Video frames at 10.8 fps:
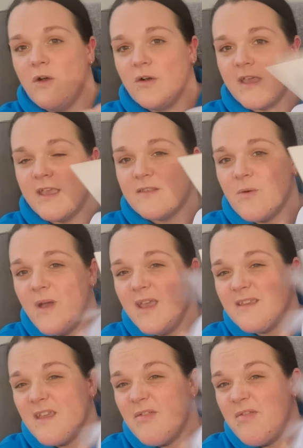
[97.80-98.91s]
look, it's
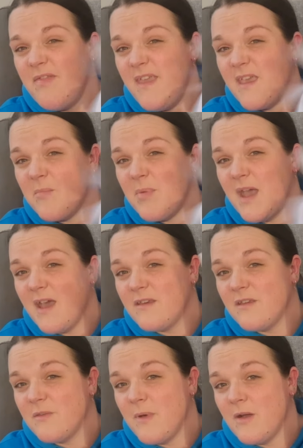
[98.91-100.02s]
quite a thick pad
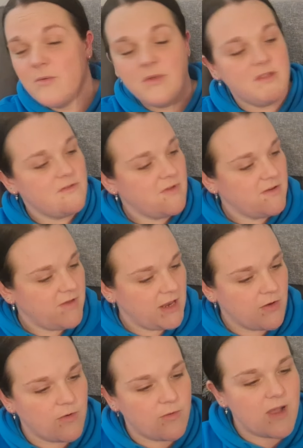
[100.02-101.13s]
as well, which is really, really
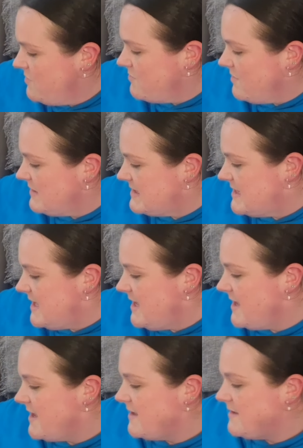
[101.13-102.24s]
cool. Ooh, what's
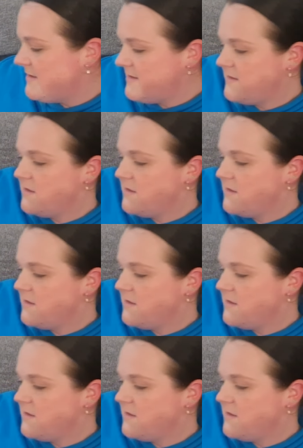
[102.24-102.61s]
this?